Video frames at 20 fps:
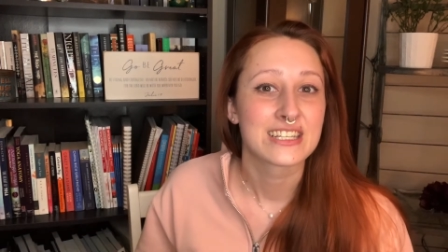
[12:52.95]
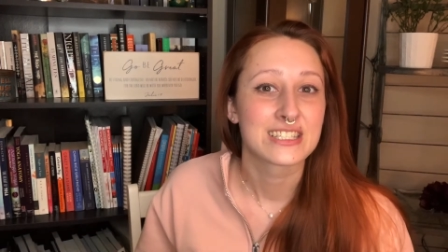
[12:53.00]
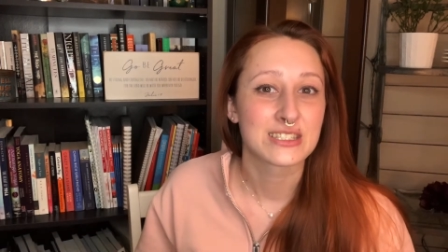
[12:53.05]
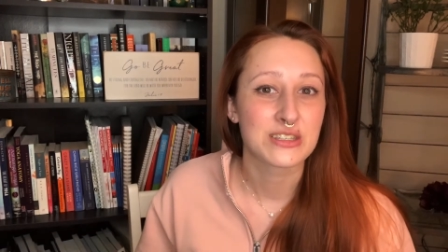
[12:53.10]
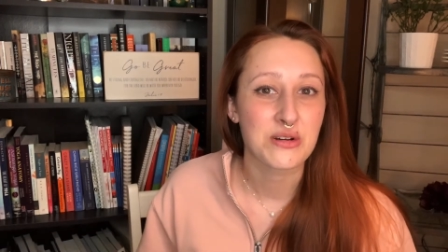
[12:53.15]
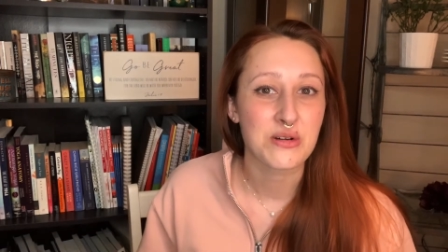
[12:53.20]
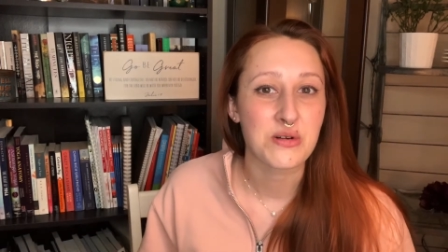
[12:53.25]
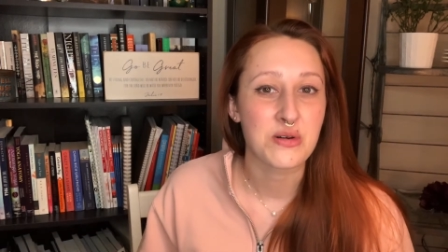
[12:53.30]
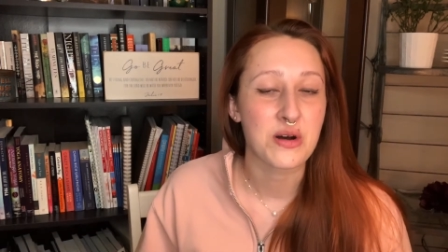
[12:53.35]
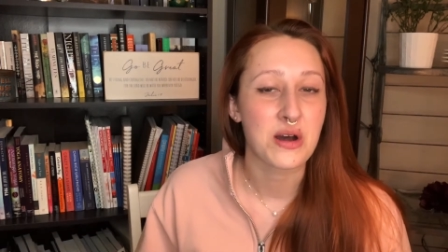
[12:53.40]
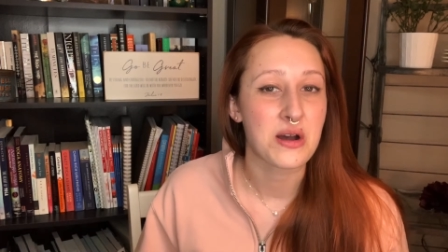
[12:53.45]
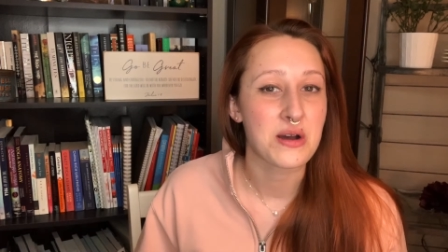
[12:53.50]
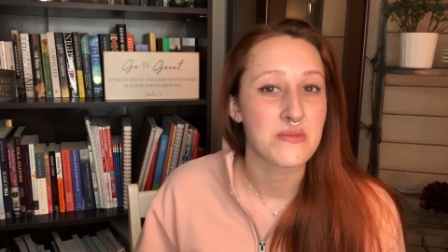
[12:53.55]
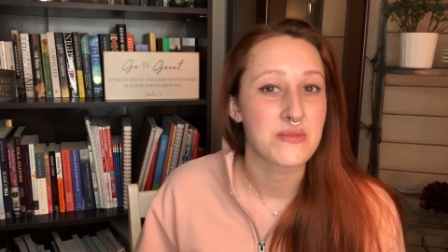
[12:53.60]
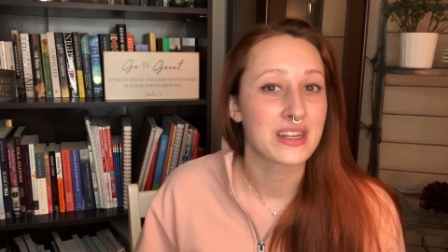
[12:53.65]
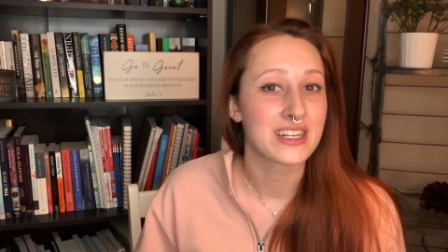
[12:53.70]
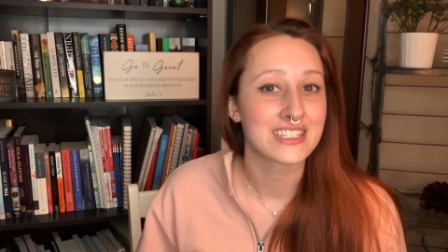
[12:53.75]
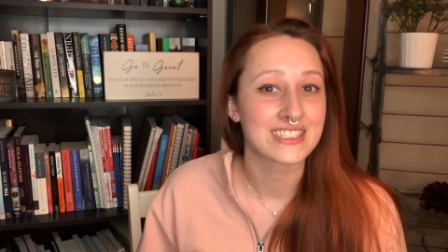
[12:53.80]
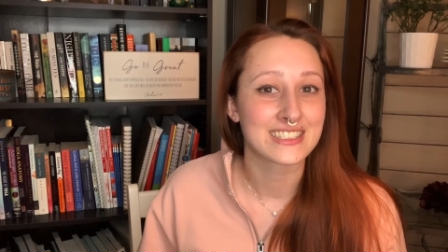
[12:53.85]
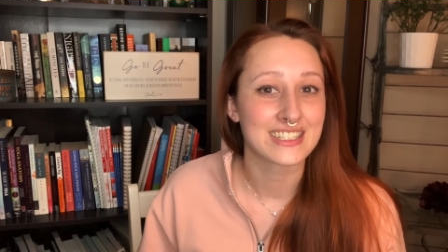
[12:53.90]
So
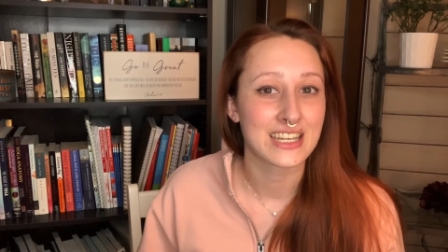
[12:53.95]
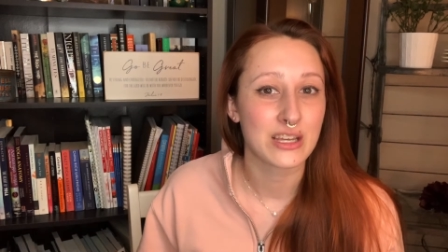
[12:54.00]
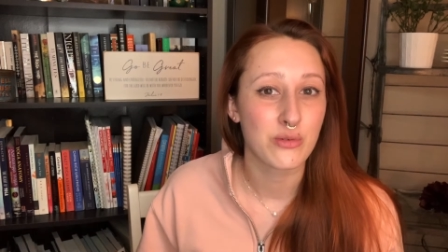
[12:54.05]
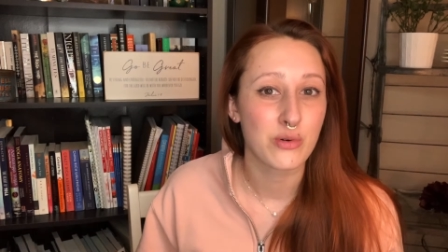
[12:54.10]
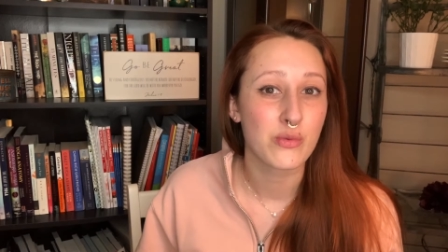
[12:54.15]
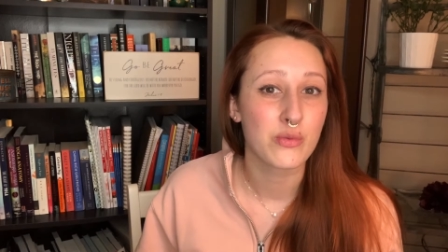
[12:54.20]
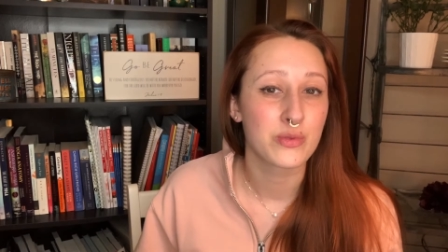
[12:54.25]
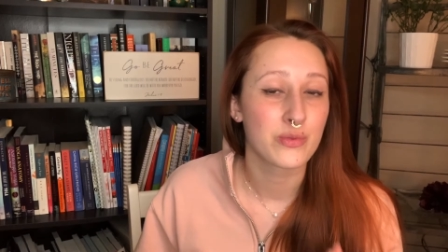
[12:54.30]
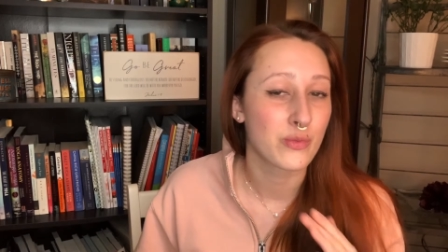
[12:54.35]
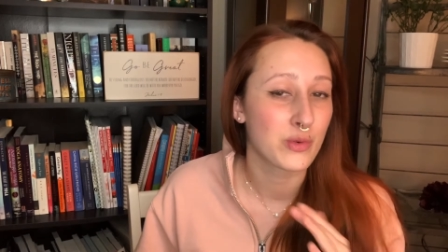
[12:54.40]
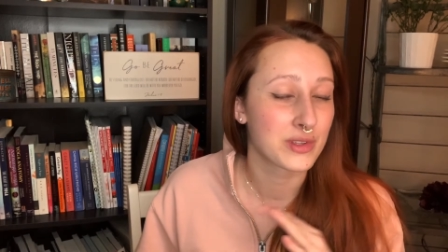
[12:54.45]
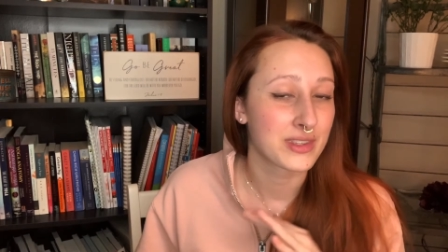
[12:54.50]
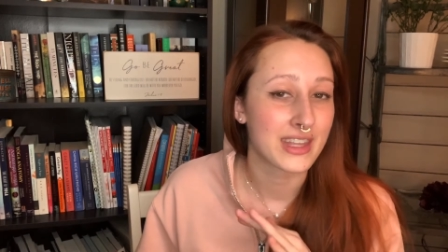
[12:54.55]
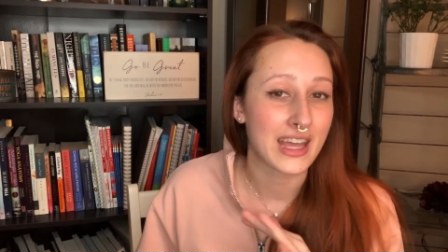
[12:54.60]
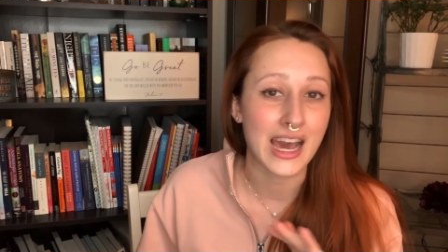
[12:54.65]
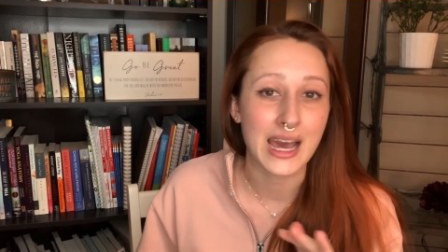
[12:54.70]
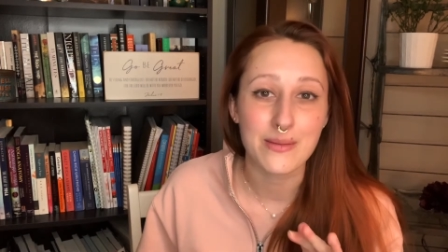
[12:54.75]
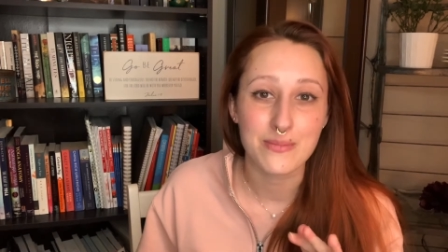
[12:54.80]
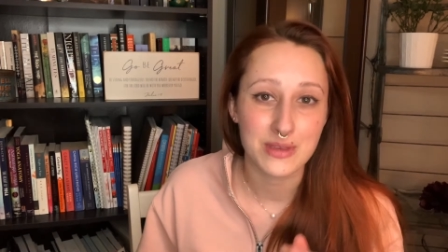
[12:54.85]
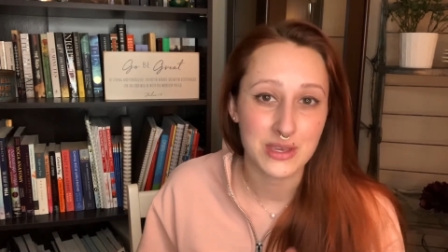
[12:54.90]
it will
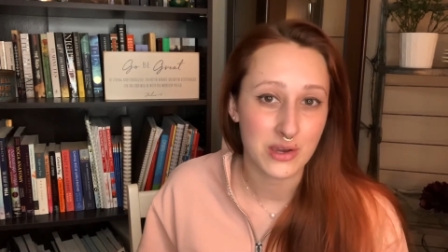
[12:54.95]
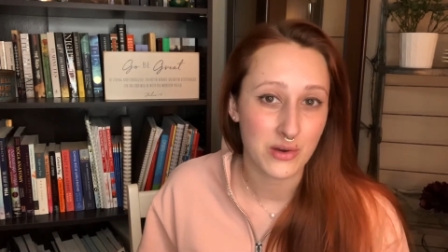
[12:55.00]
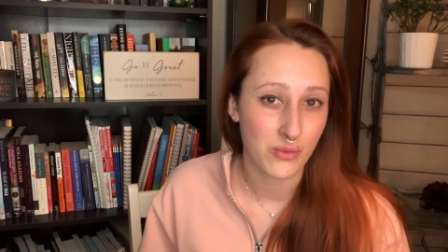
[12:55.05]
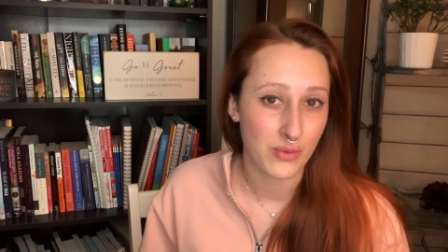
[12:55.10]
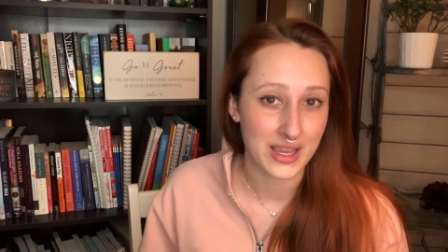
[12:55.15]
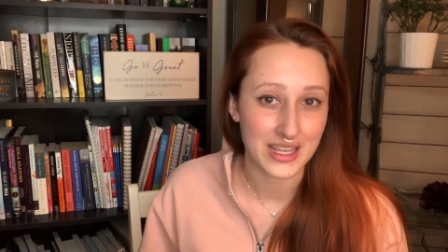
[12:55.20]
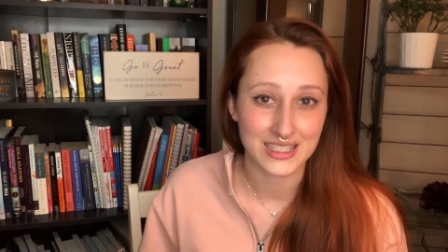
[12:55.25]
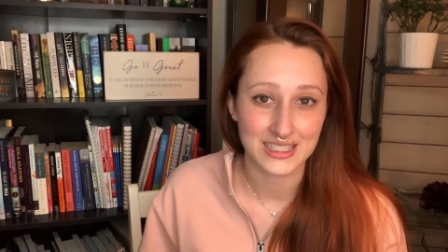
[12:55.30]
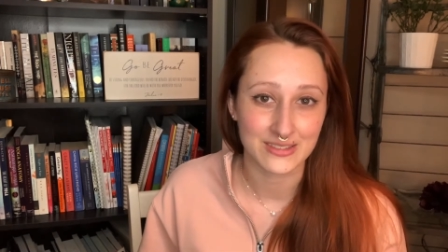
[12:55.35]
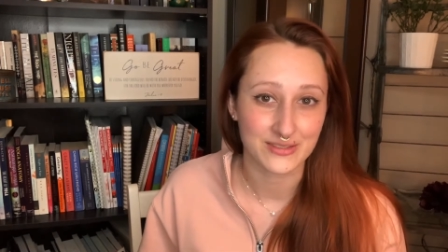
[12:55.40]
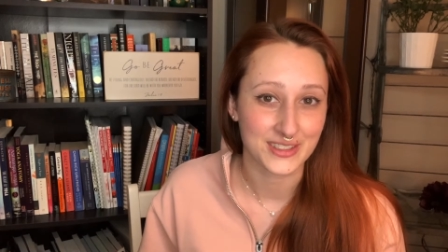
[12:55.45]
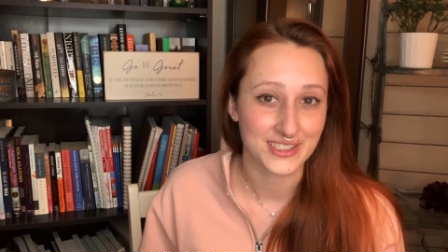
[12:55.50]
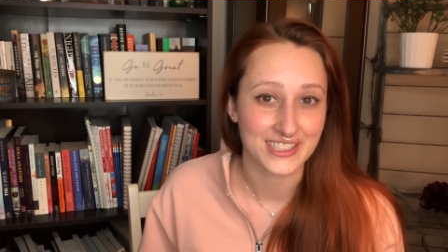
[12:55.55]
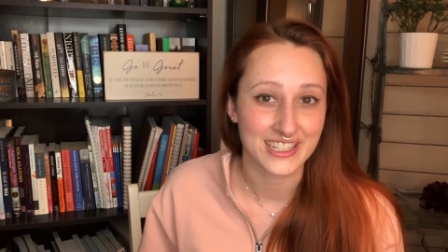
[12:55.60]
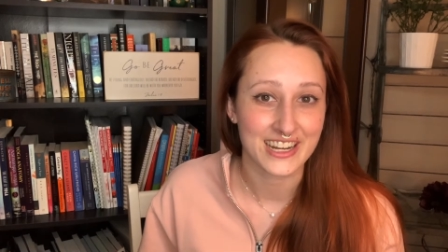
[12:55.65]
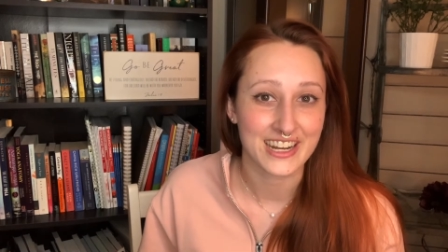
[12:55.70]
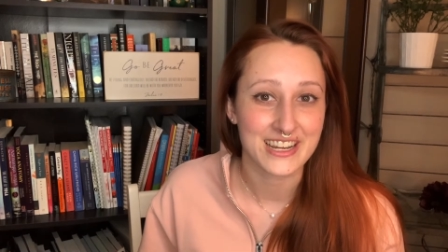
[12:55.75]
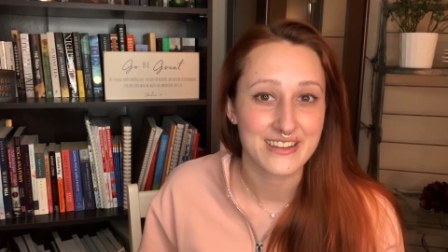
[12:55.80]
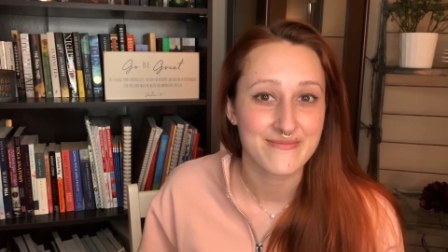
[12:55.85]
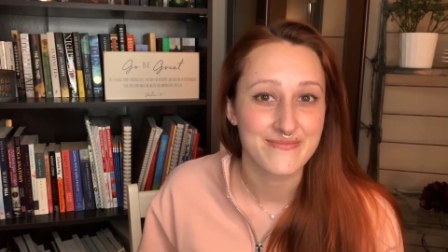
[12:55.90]
not be a waste of your
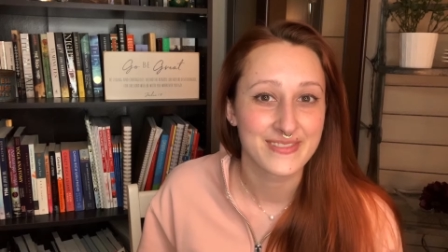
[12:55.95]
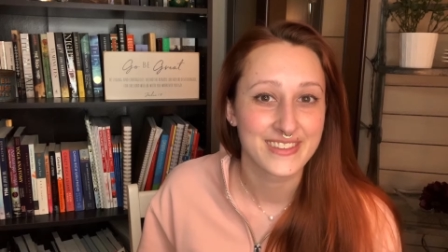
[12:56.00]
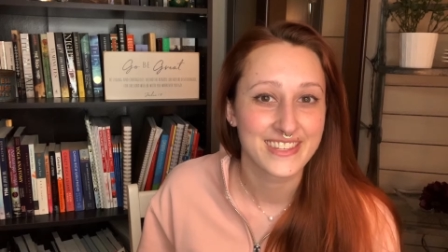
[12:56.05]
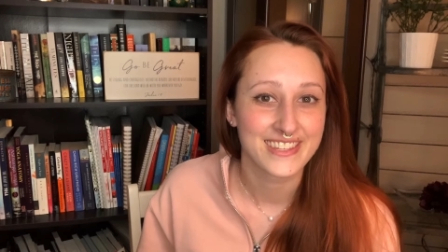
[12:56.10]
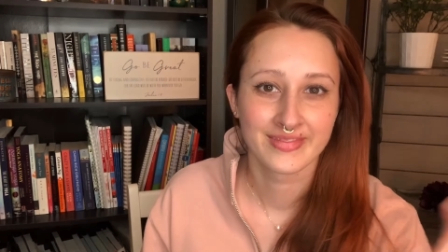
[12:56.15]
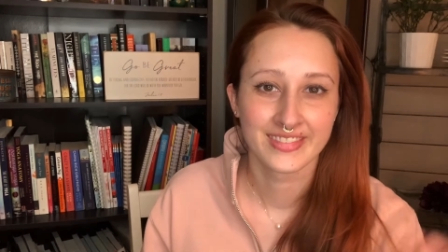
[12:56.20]
time.